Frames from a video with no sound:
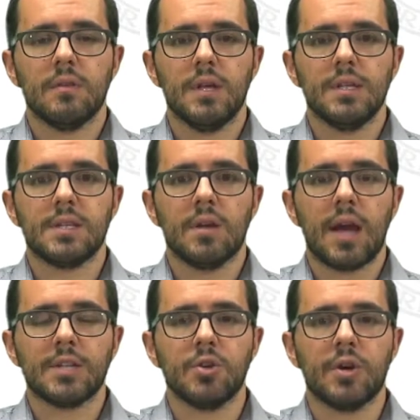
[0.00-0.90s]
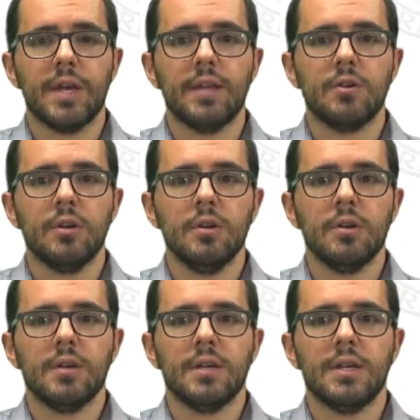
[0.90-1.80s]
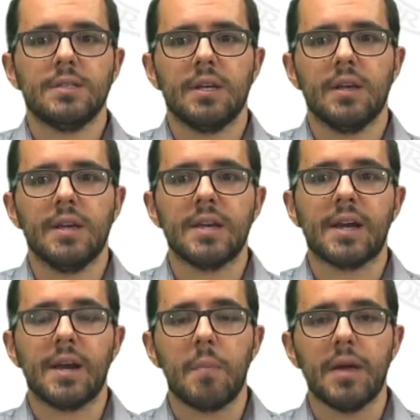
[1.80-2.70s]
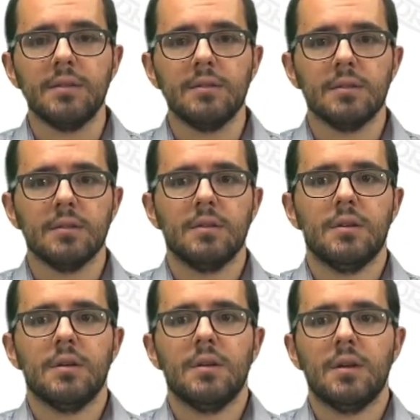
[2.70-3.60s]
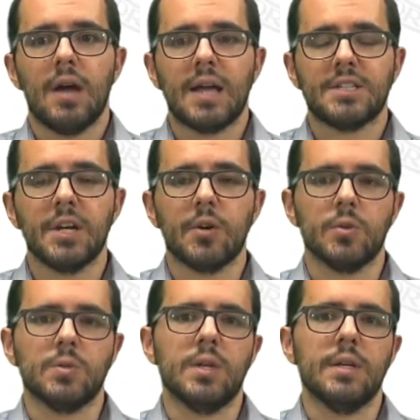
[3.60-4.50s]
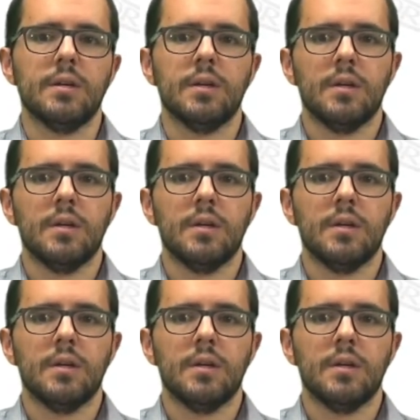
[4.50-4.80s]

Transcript: This action creator is increment asynchronously.